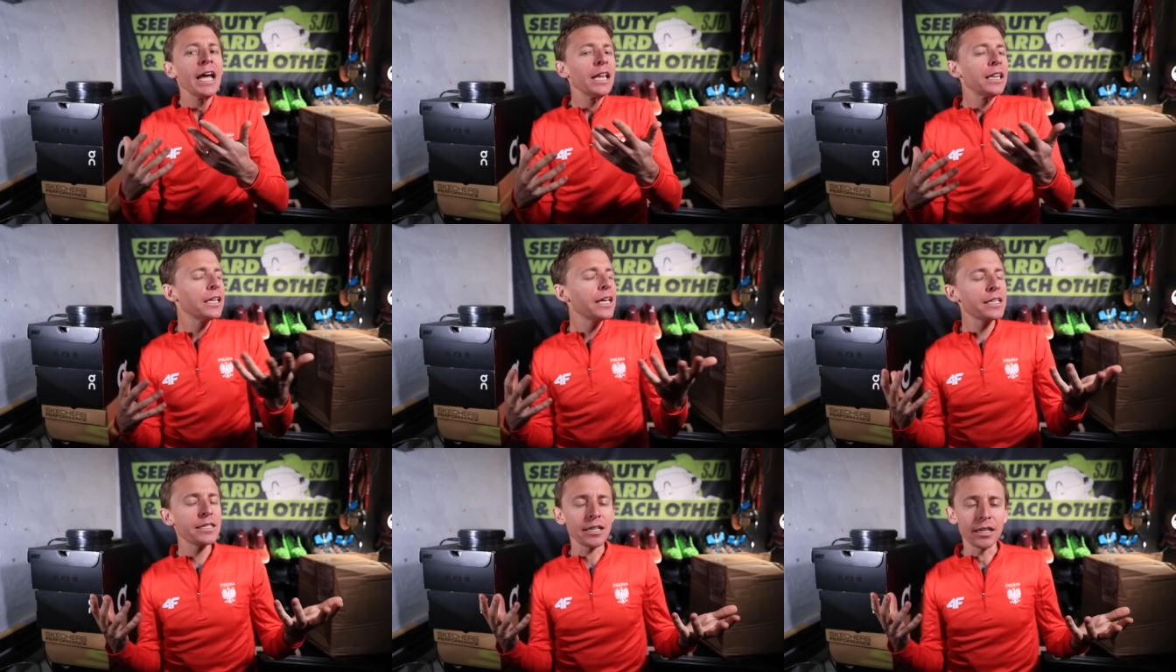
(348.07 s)

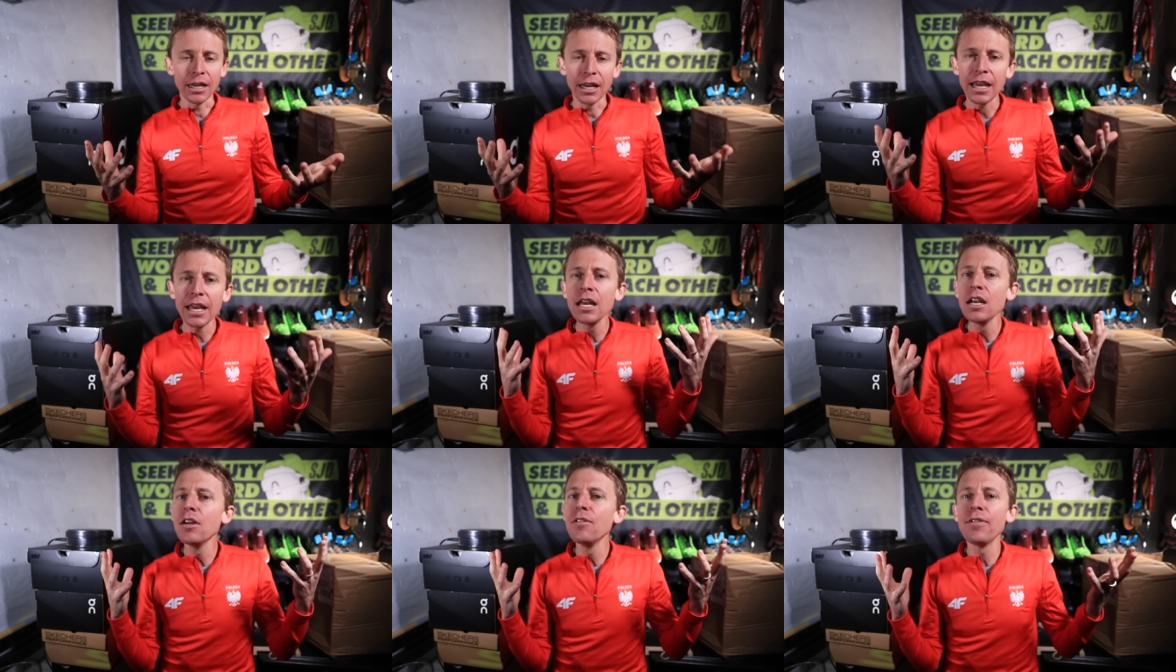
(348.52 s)
listen,
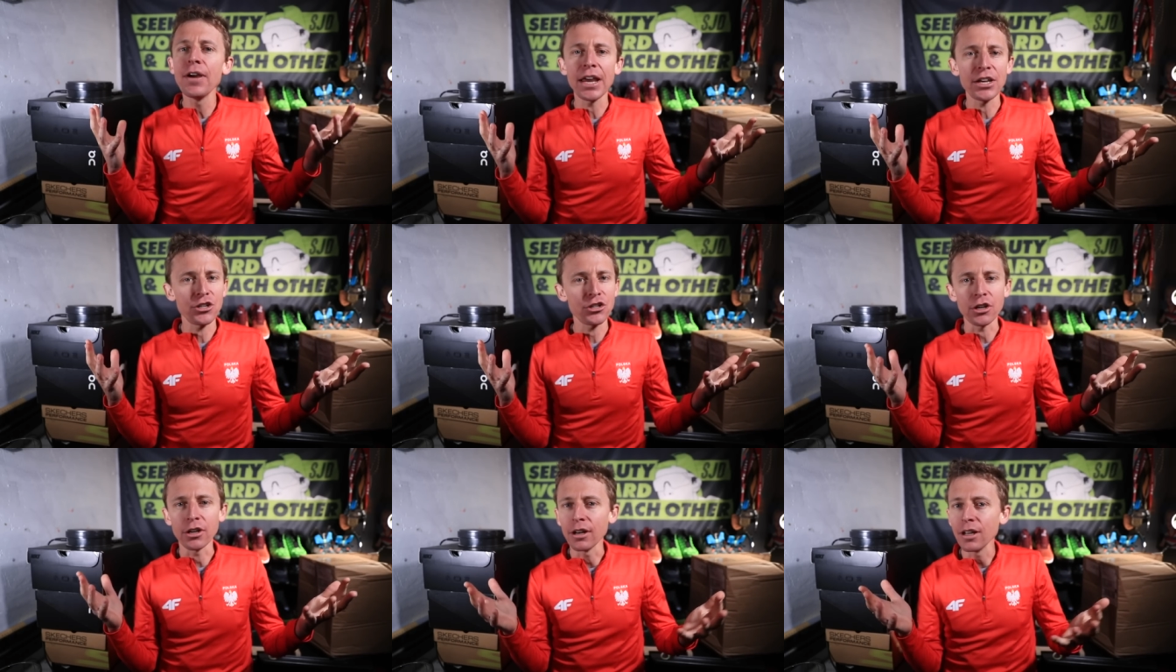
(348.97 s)

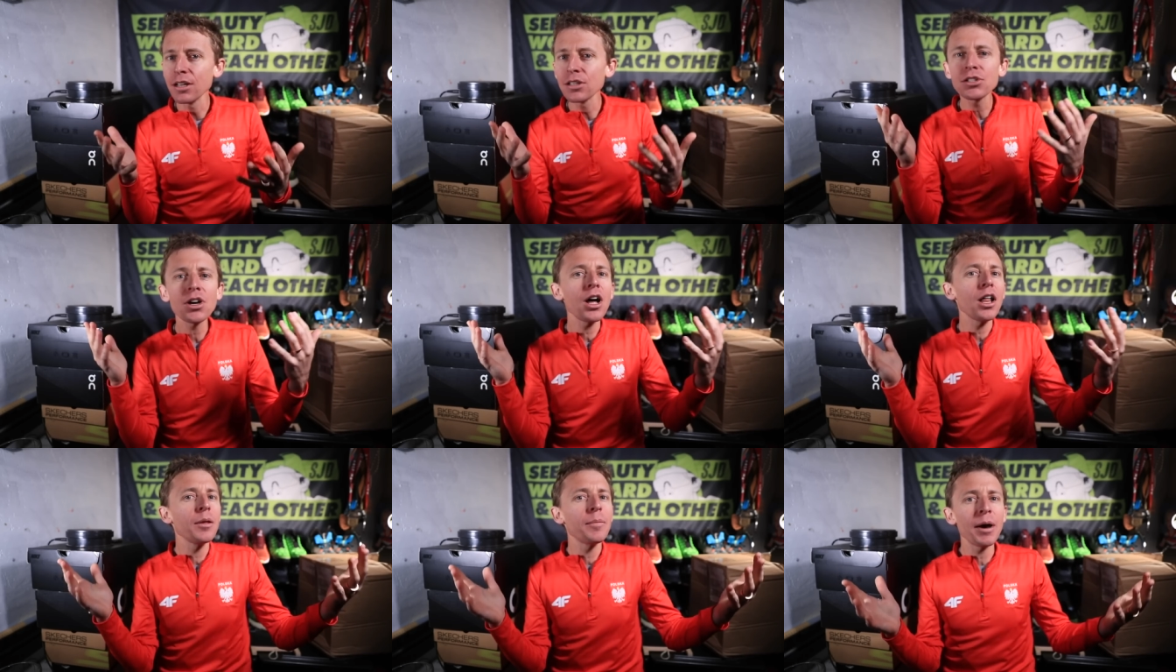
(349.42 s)
innovation. It's
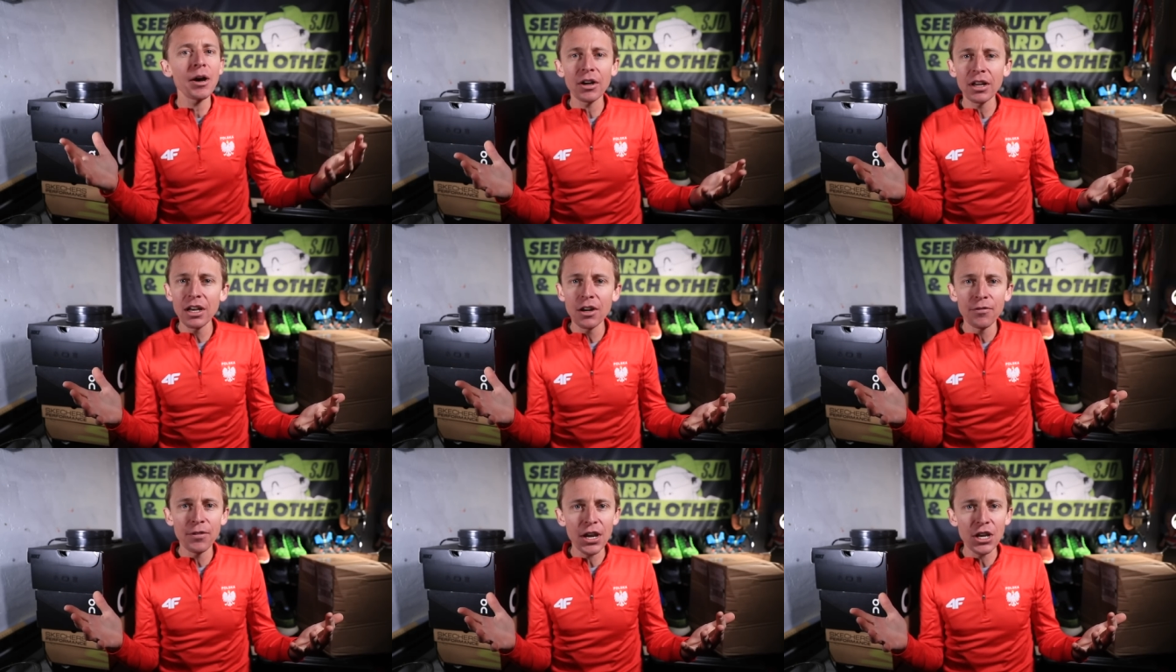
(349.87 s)
all about
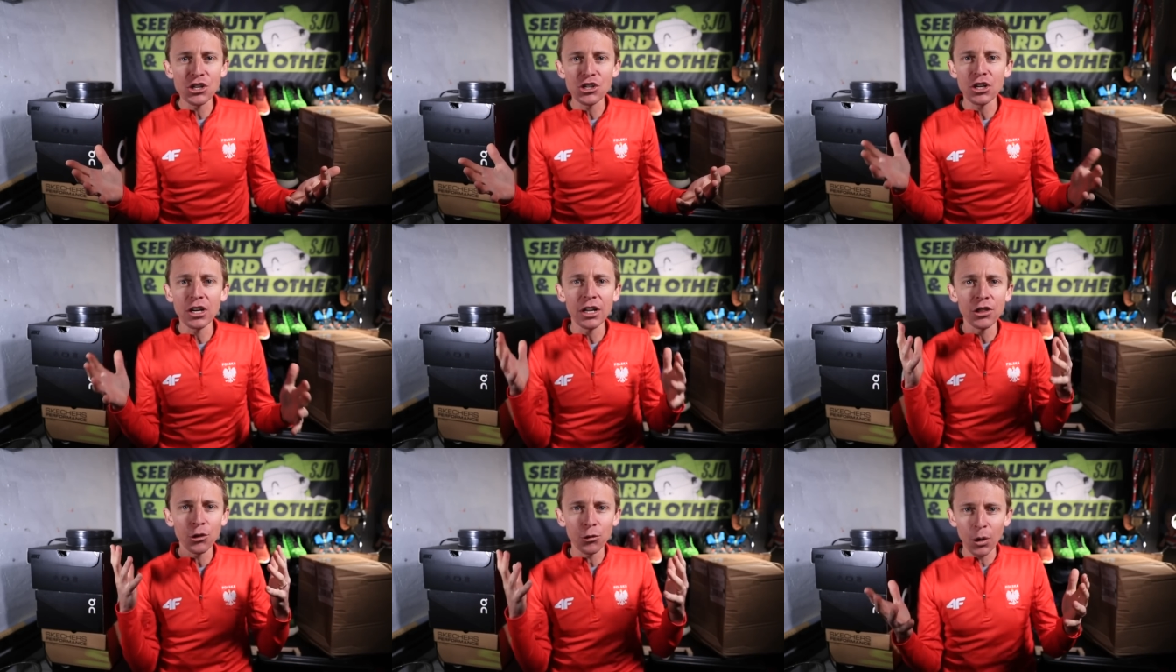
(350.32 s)

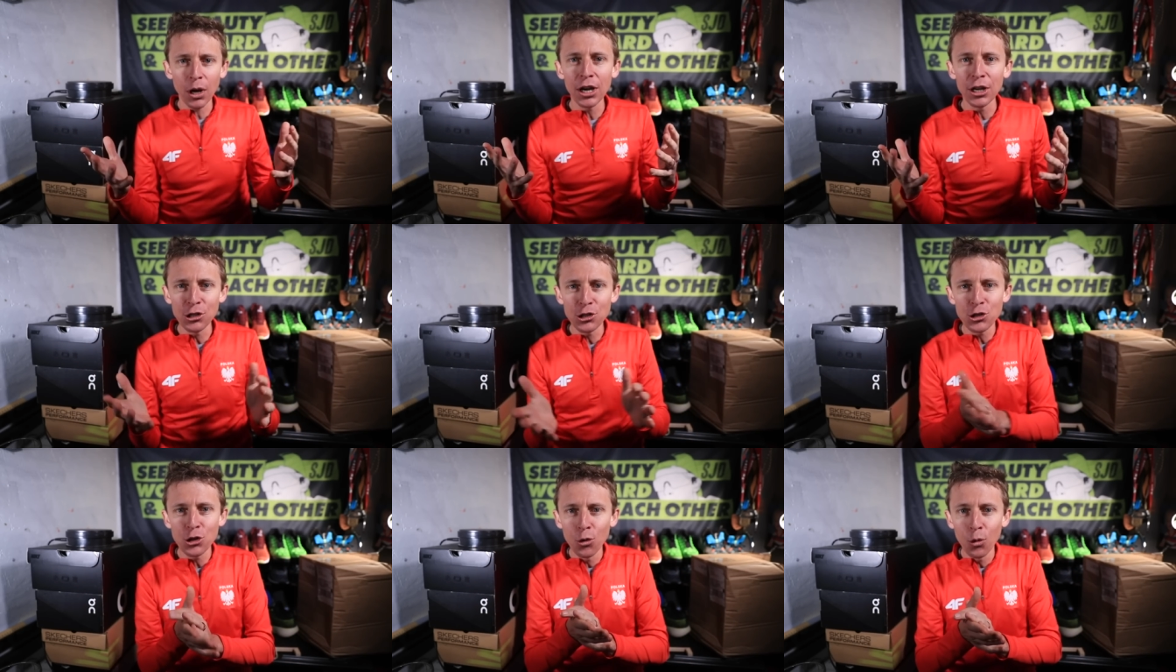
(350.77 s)
innovation in the
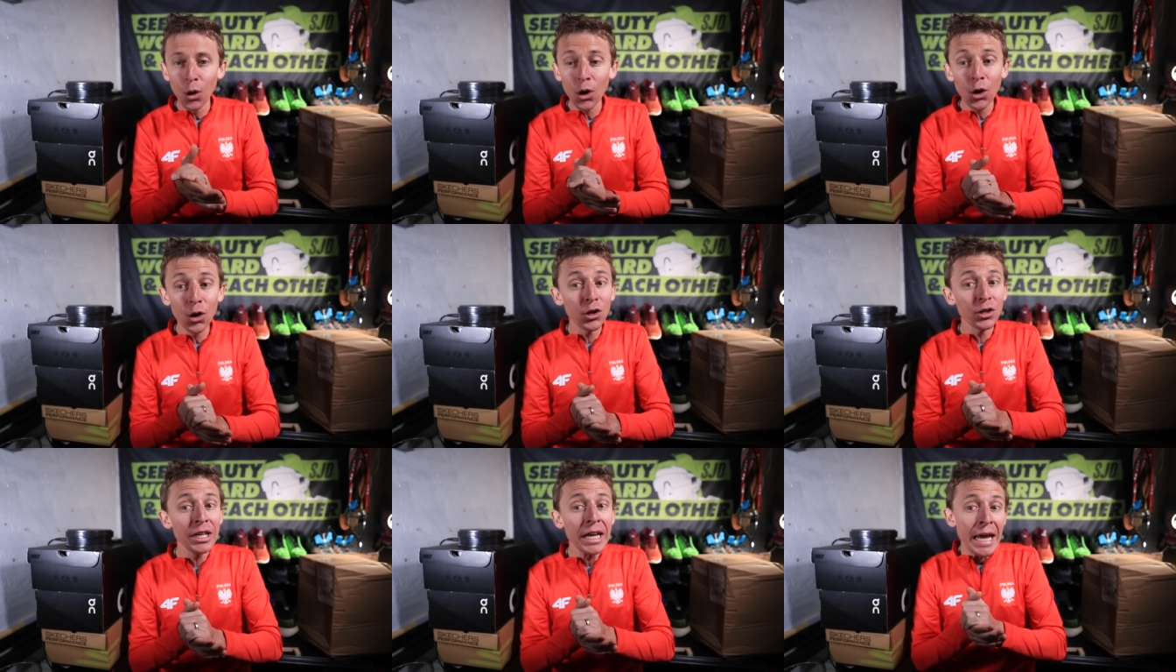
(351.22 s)
running shoe
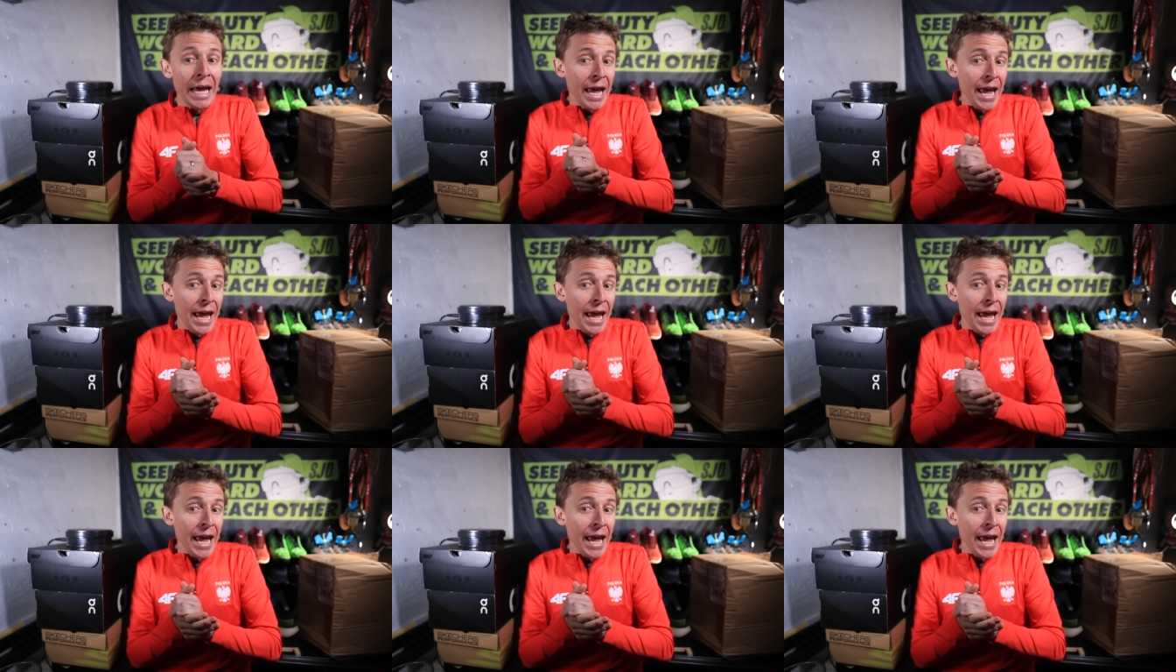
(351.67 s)
world.